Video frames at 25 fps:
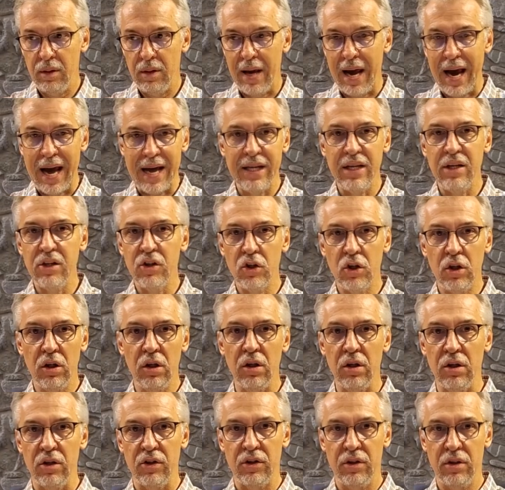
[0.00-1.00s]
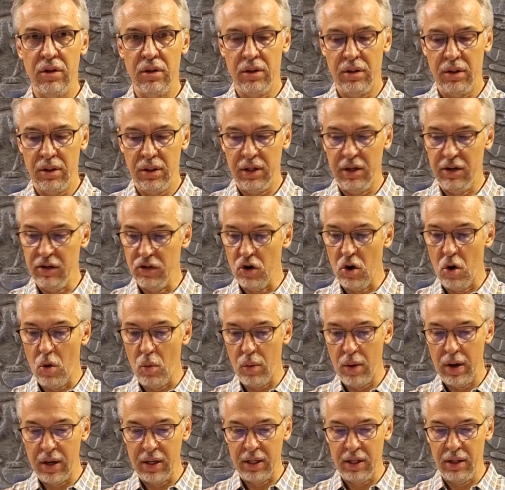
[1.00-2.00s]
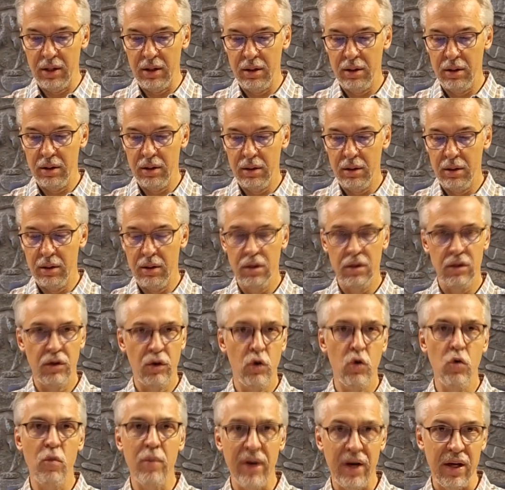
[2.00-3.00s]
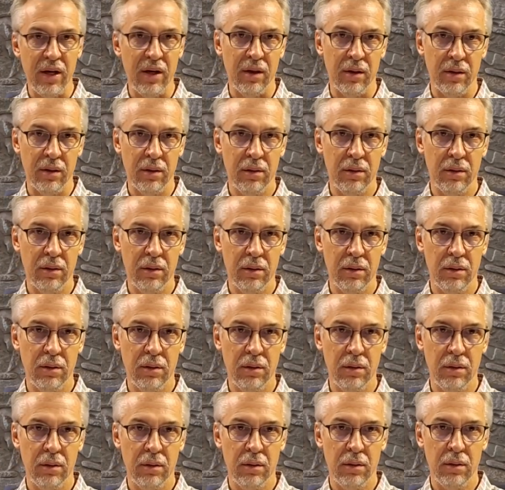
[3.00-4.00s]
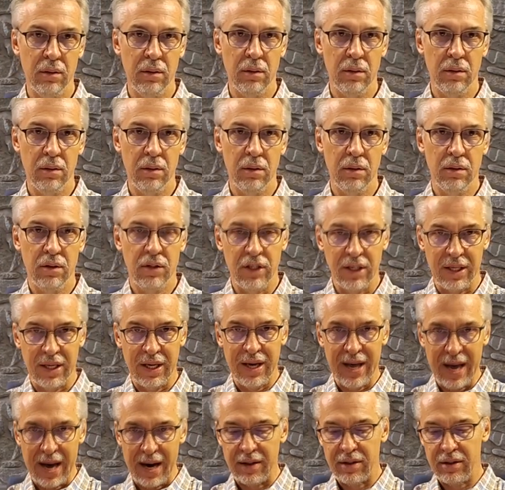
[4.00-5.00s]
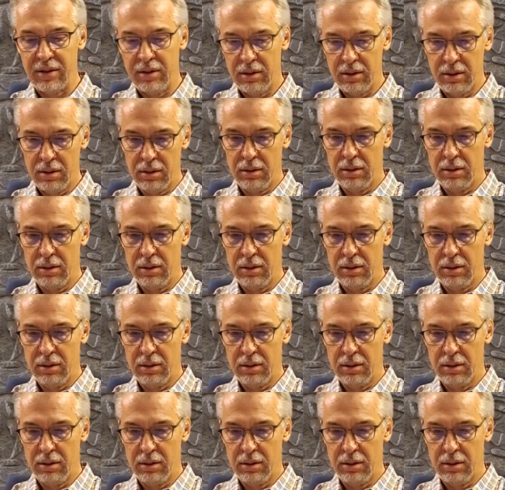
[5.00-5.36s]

any church is already too big to connect